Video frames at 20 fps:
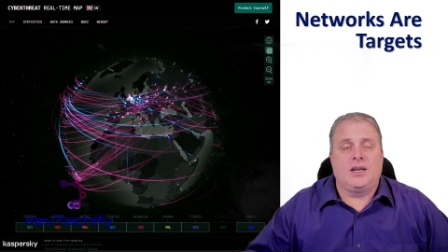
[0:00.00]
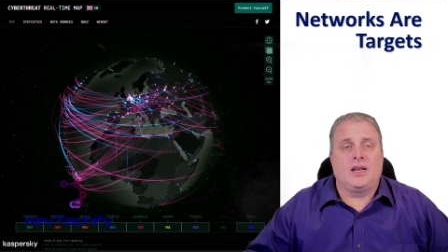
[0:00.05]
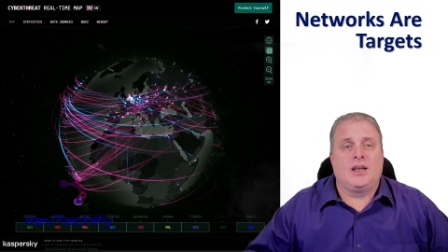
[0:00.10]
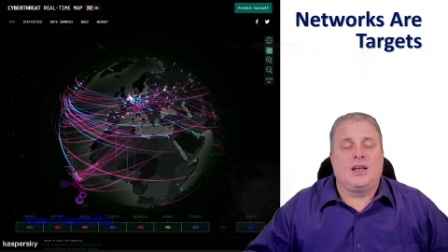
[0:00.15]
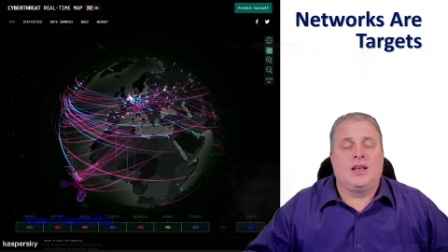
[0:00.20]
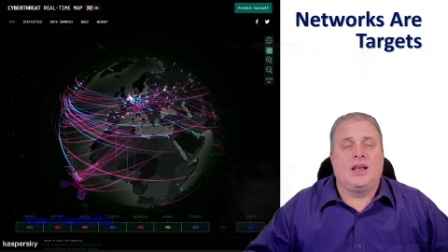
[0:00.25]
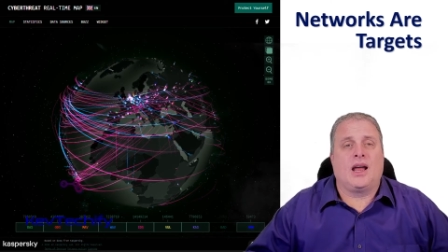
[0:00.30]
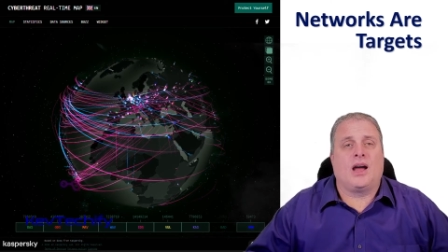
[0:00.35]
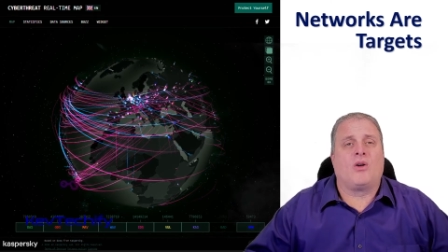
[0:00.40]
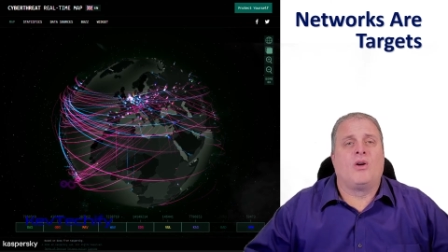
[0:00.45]

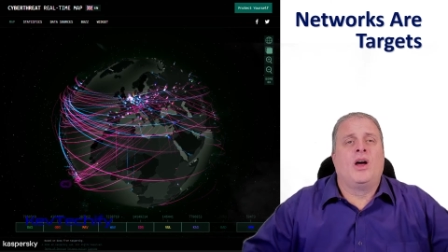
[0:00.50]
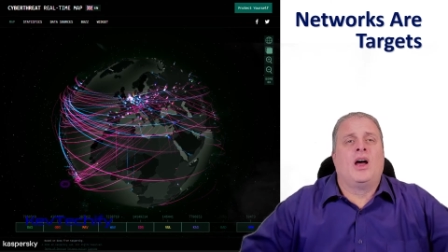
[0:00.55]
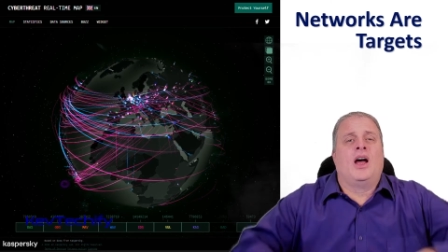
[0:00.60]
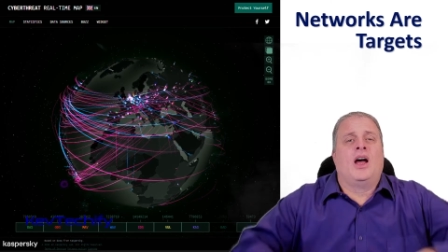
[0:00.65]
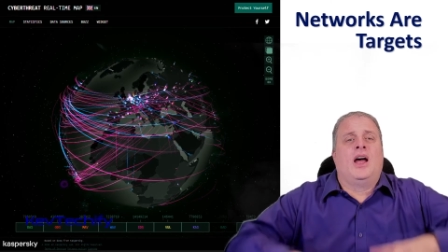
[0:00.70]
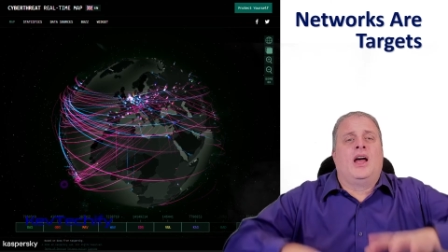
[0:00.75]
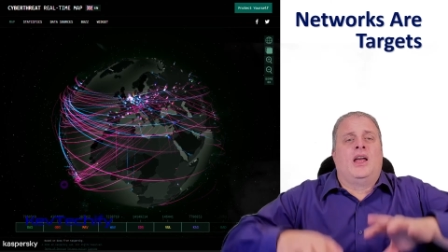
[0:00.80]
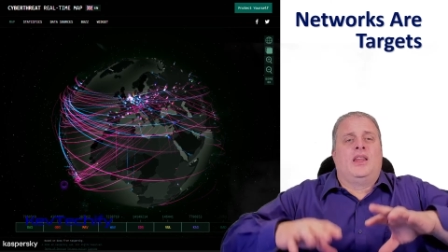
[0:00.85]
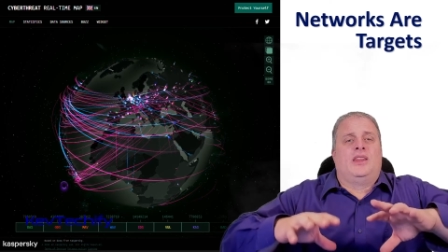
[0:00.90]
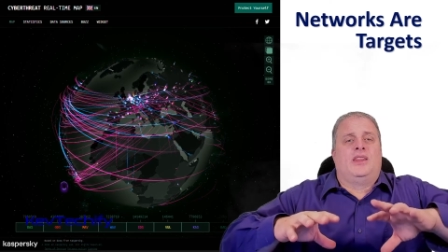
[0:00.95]
Now,
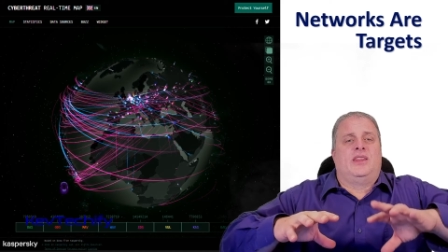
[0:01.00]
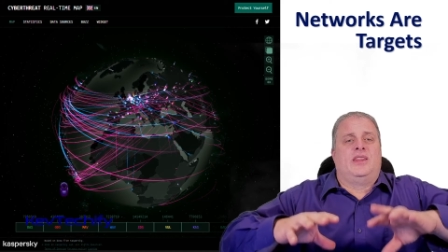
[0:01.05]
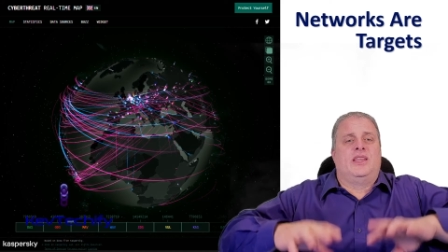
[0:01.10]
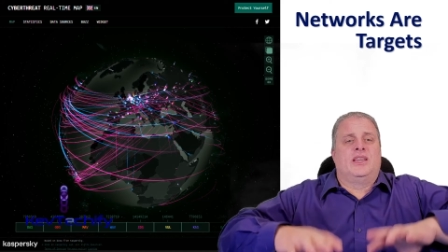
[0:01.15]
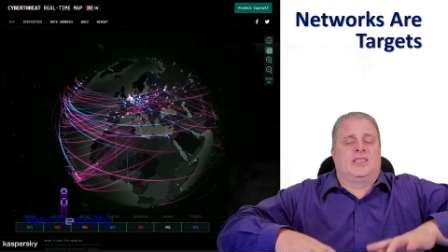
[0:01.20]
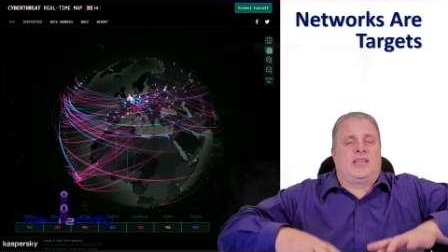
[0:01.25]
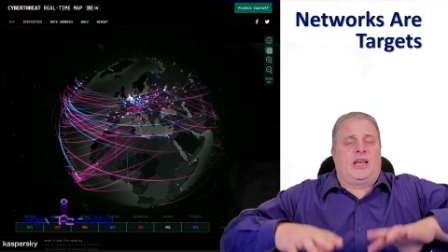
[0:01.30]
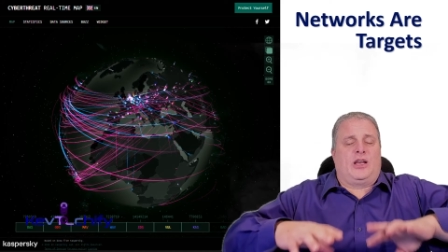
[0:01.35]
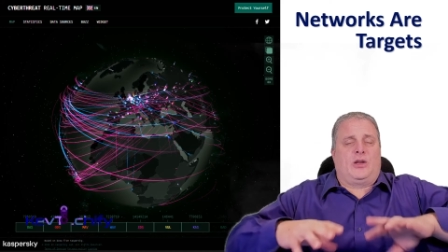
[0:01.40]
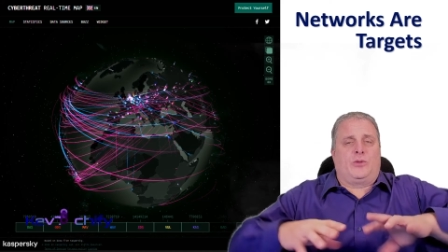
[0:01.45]

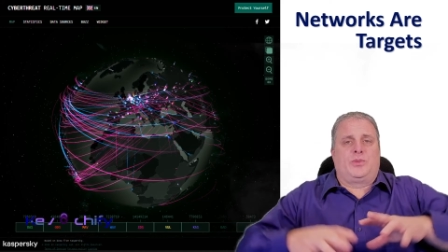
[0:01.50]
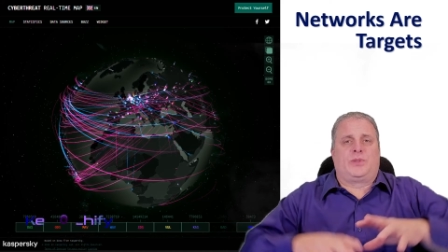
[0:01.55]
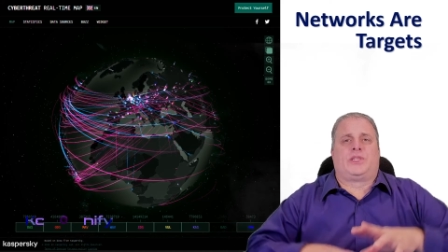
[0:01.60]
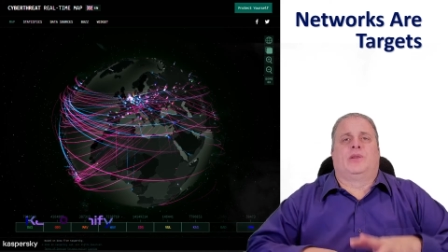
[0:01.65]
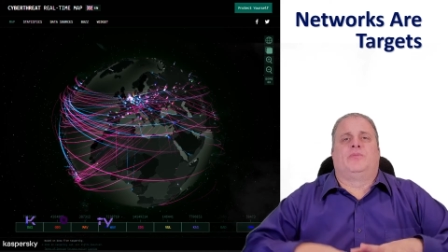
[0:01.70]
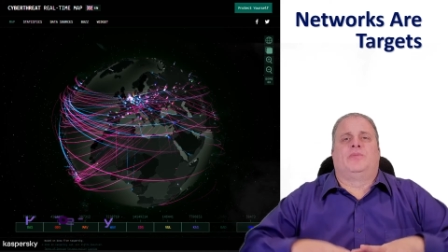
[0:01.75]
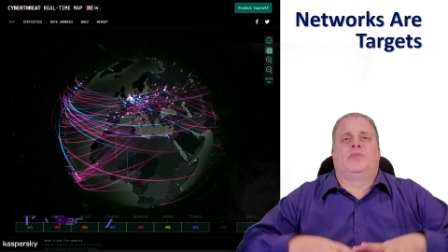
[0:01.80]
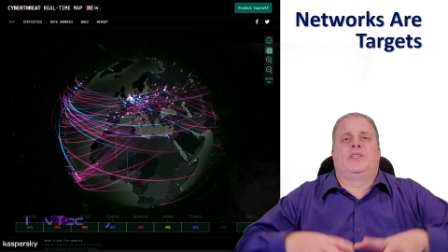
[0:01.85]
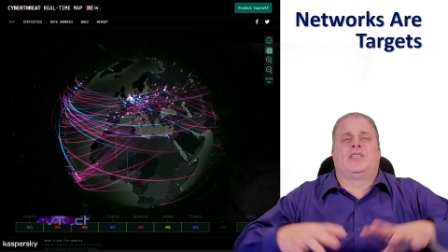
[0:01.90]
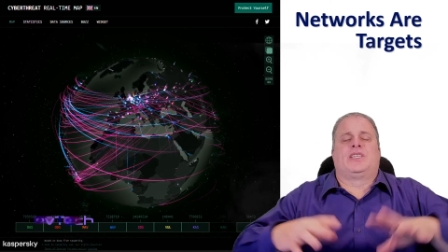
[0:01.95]
this helps
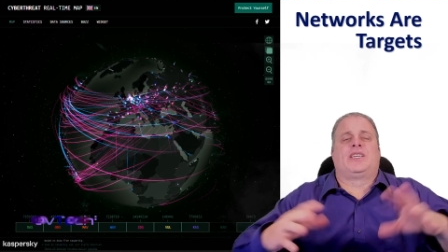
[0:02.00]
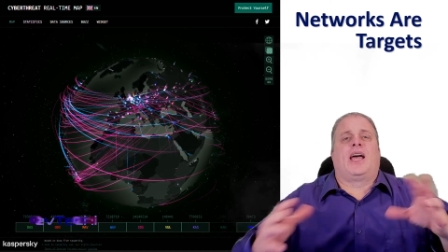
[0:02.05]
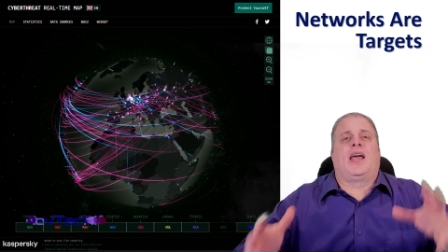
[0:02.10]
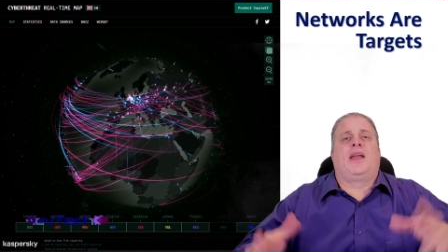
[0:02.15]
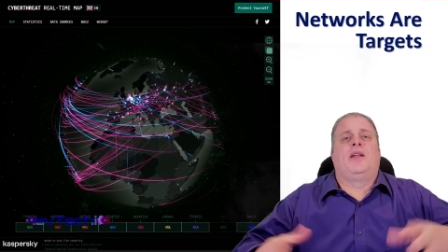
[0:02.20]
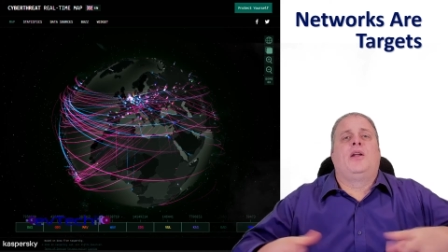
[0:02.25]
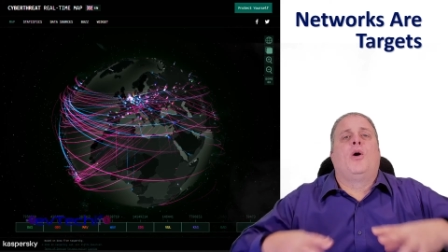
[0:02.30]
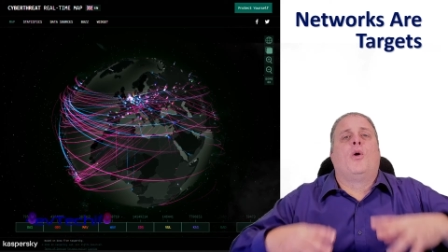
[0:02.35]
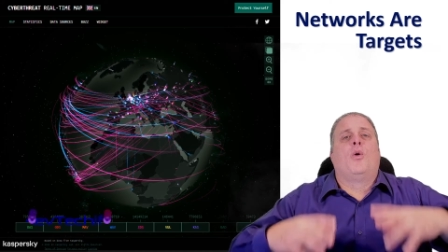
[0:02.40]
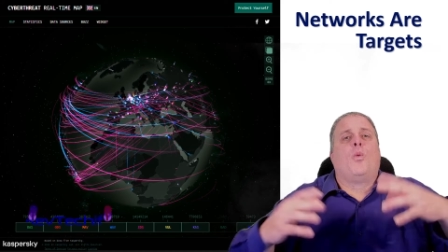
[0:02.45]
them
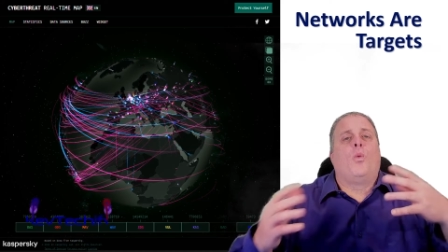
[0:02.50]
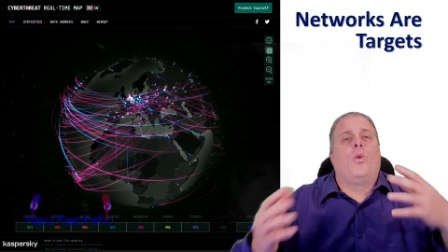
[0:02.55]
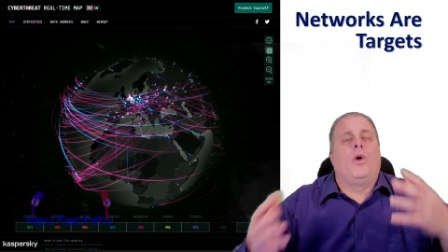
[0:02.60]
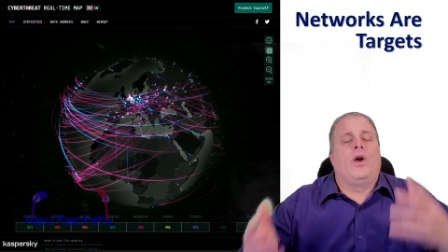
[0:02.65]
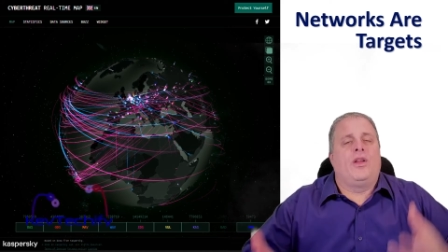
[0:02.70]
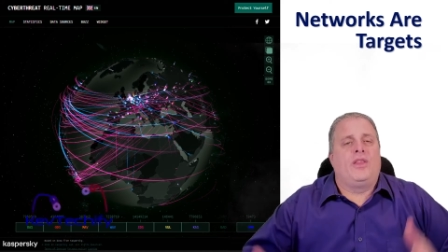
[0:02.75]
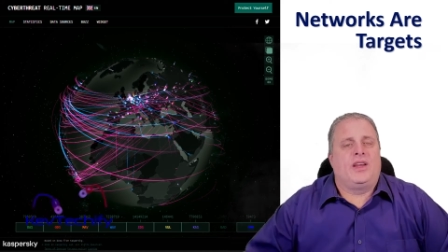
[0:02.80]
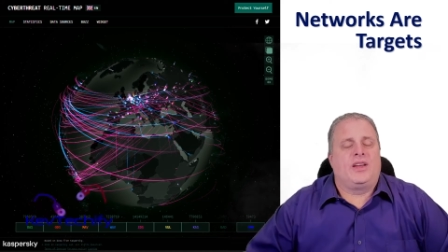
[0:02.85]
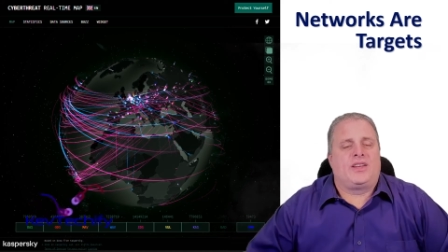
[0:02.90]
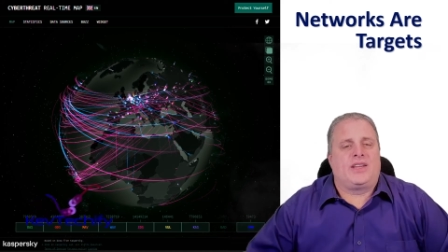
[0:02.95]
decide where
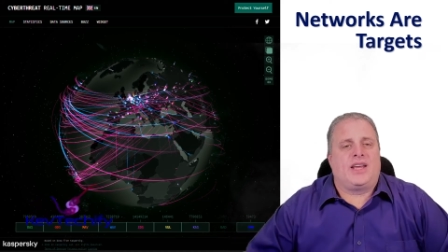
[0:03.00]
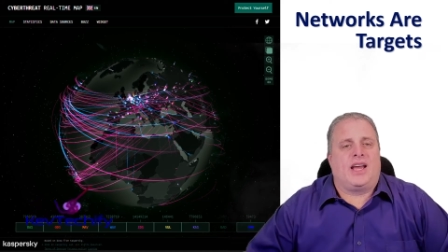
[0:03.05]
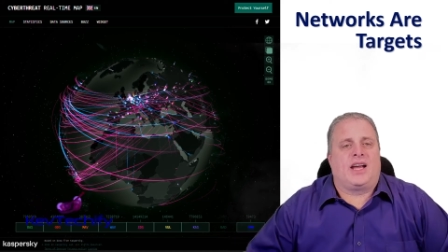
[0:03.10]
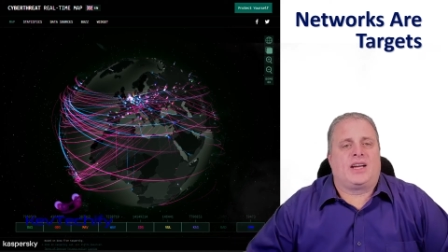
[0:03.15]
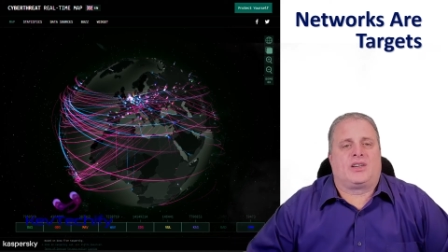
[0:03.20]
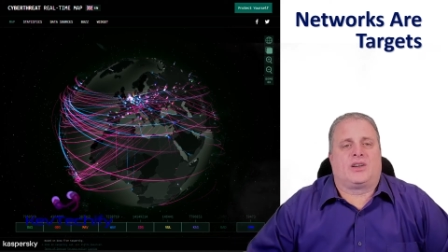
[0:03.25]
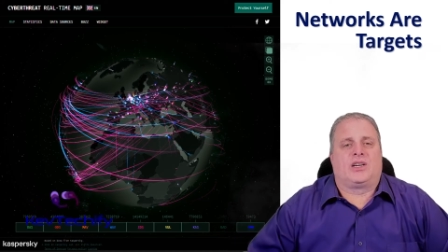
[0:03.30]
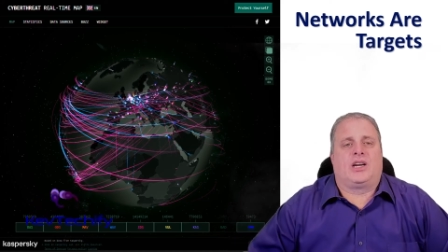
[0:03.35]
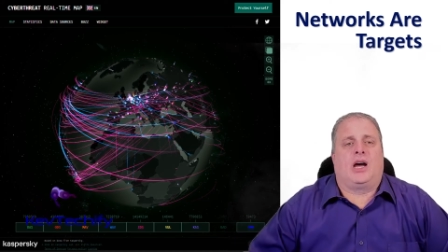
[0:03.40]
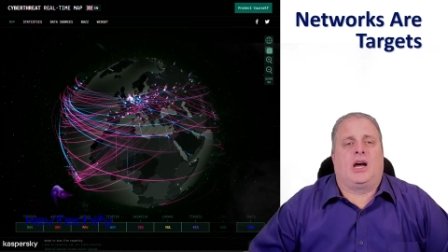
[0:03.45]
the
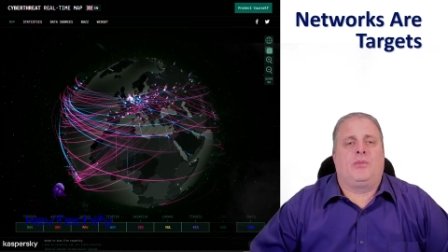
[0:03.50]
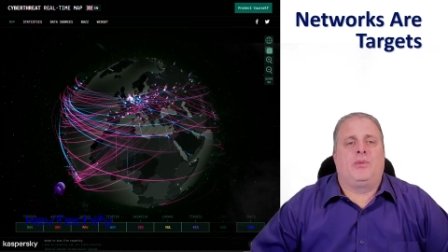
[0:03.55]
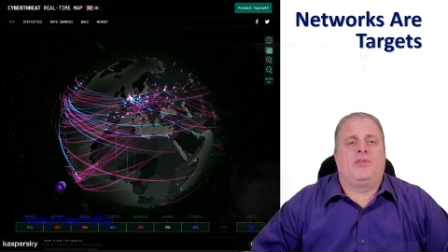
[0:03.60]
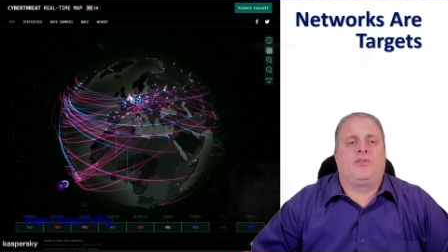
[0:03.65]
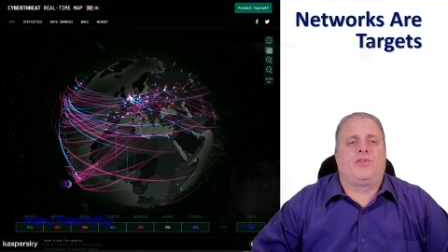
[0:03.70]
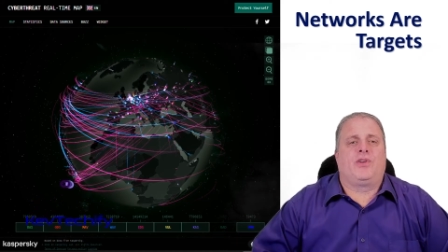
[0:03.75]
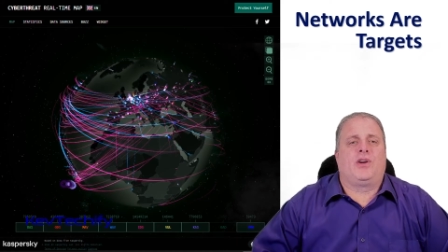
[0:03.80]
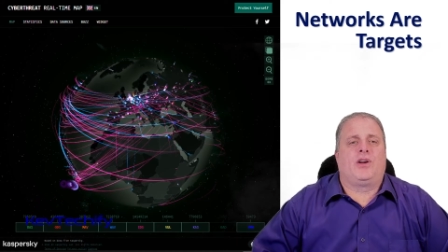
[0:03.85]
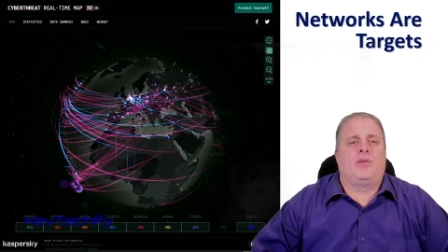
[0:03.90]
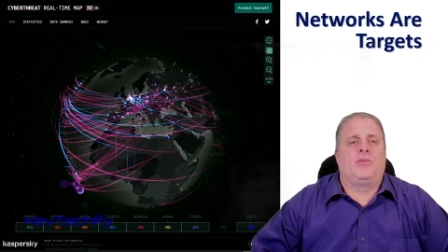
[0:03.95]
attacks are coming
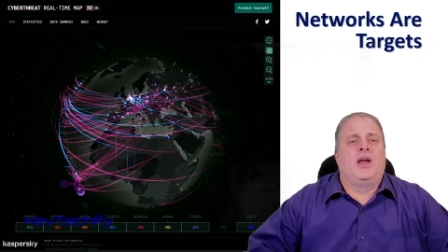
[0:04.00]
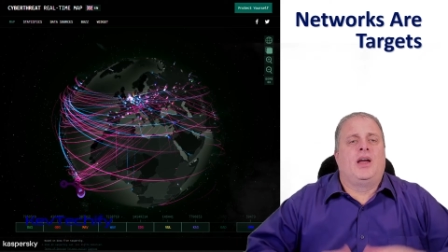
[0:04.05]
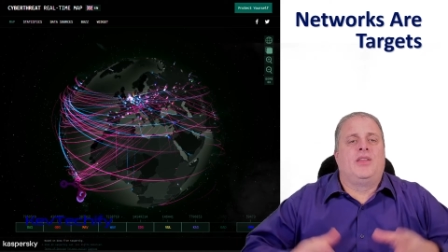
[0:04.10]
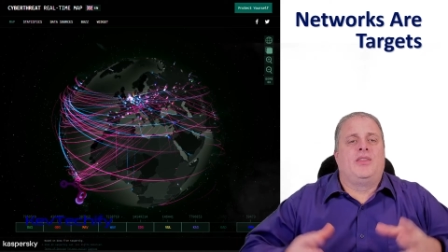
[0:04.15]
from.